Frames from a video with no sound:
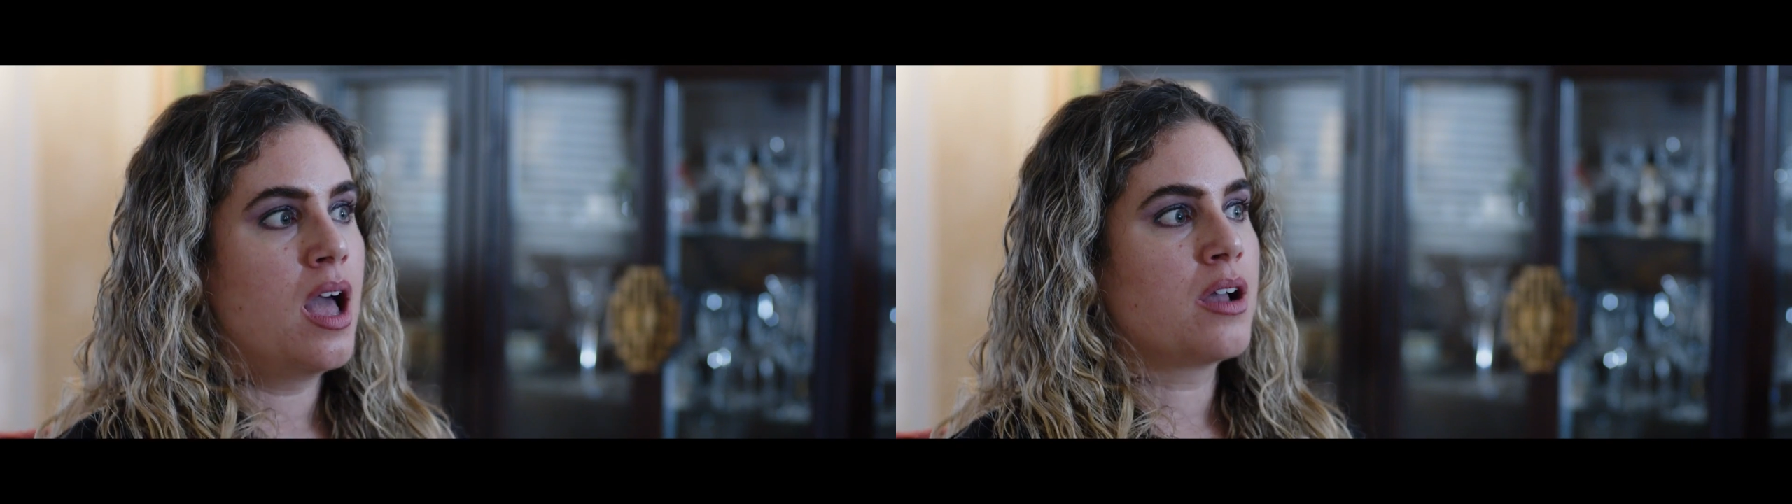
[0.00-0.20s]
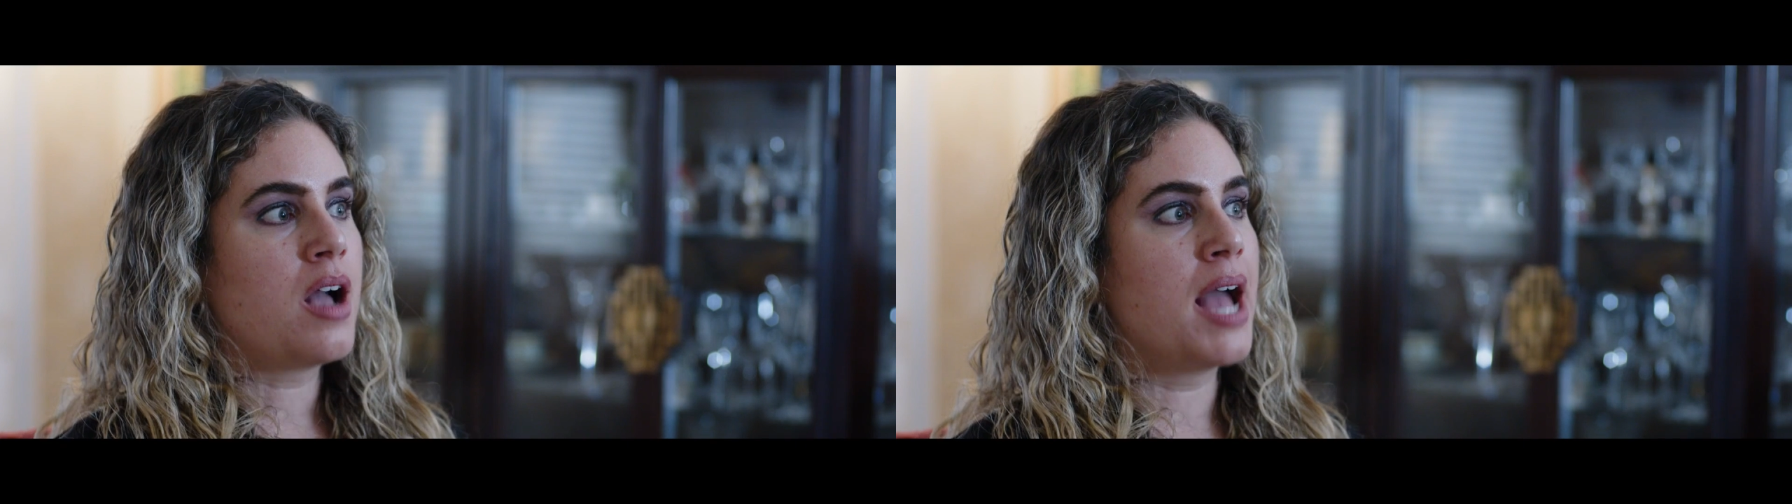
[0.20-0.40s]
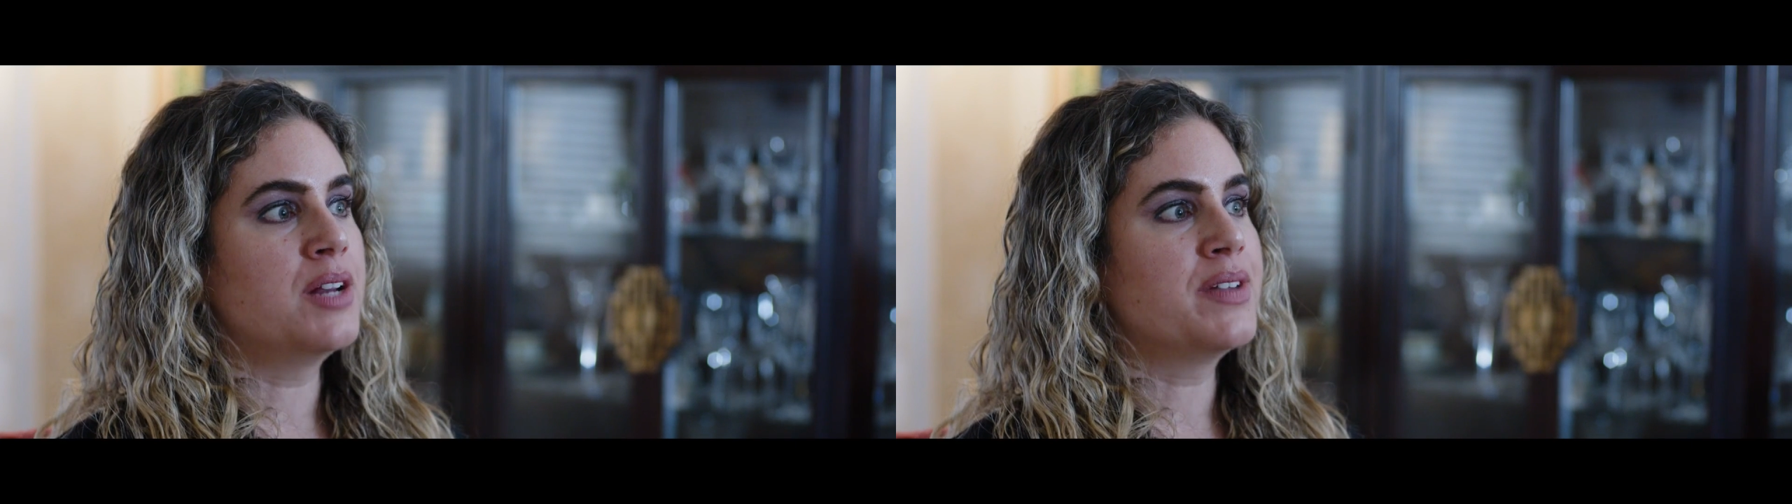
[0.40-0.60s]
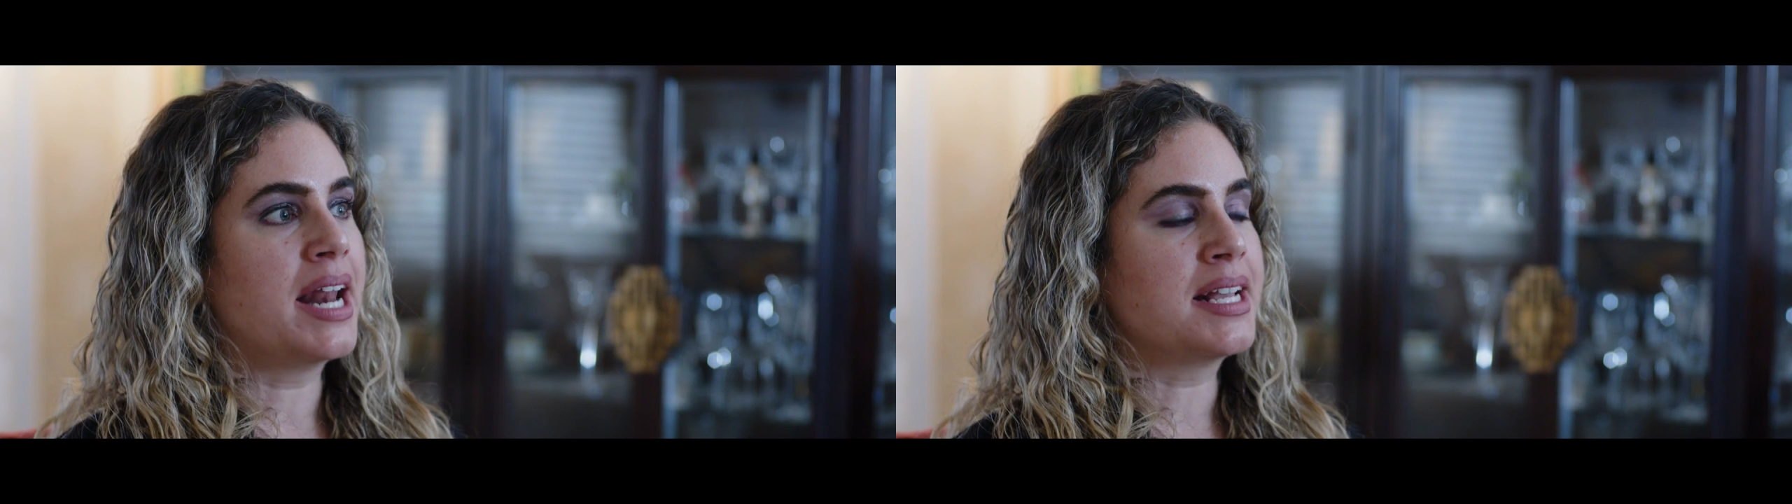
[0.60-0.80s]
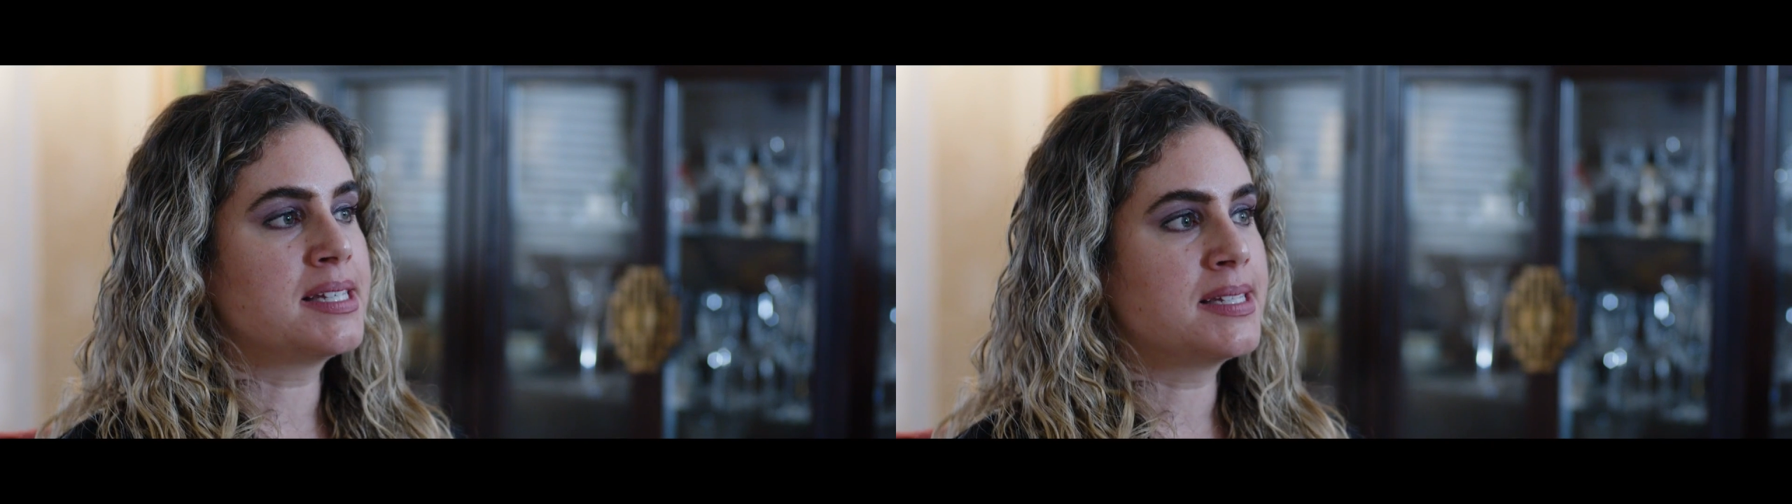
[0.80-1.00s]
kind of
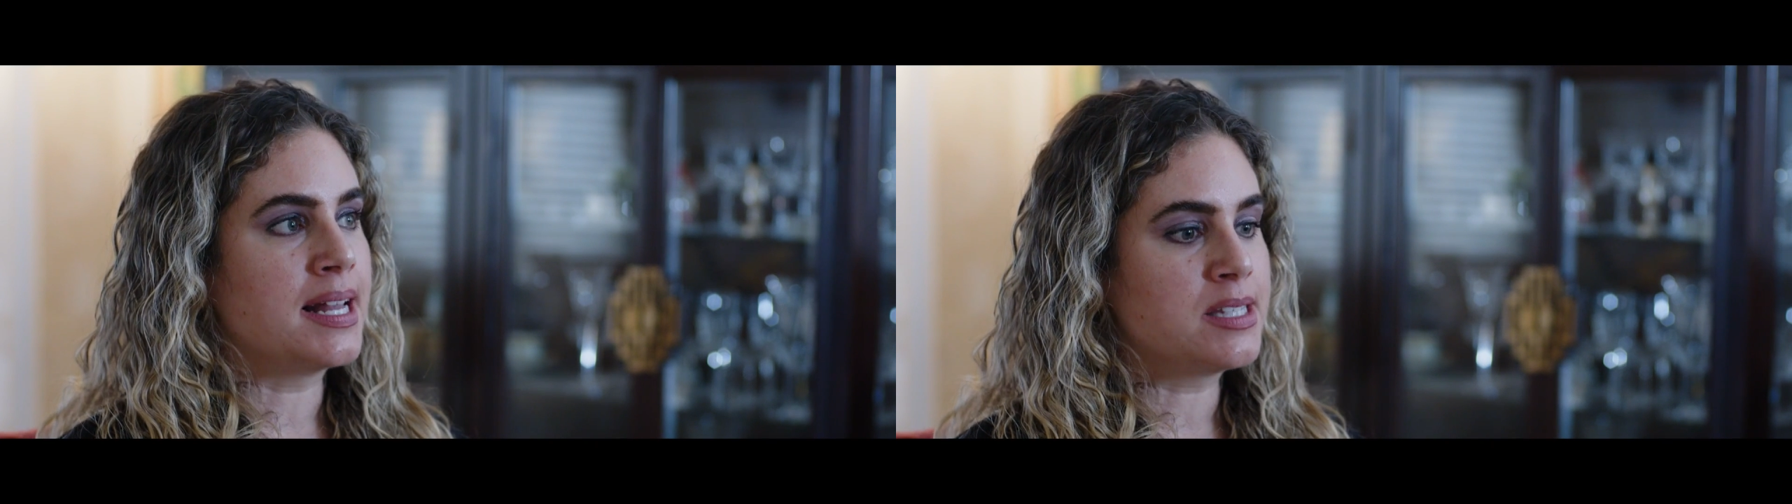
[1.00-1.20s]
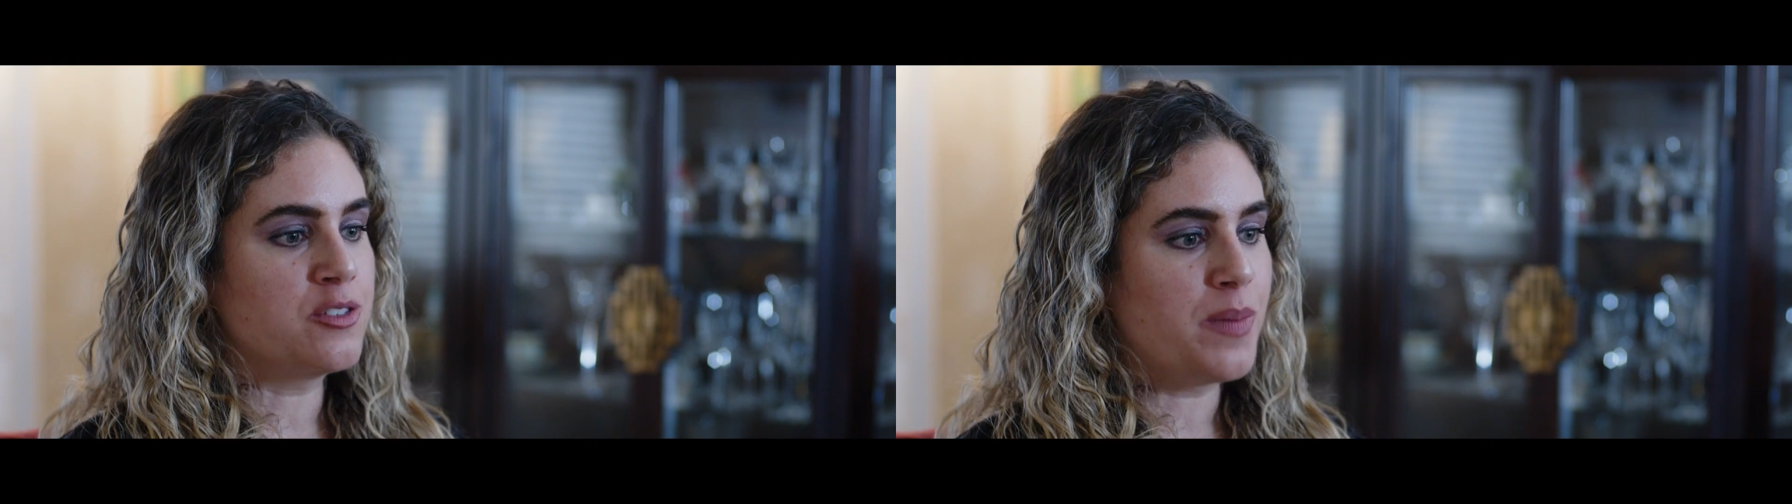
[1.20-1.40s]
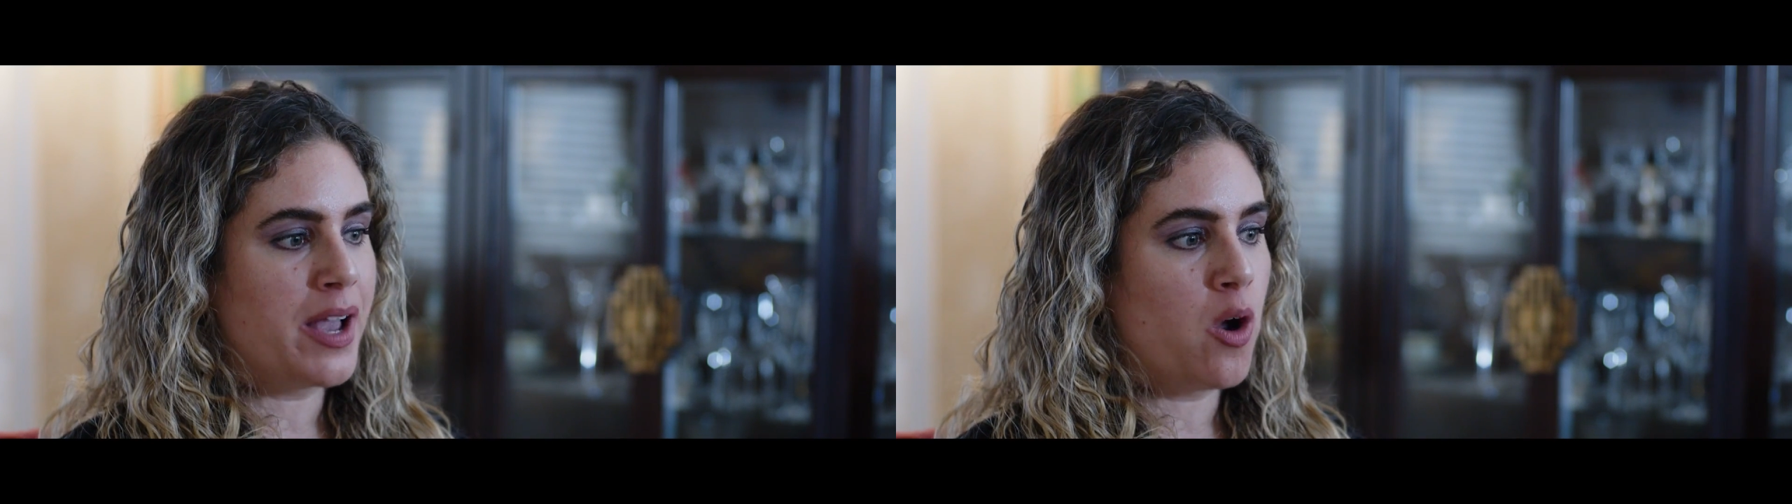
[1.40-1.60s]
getting a sense of my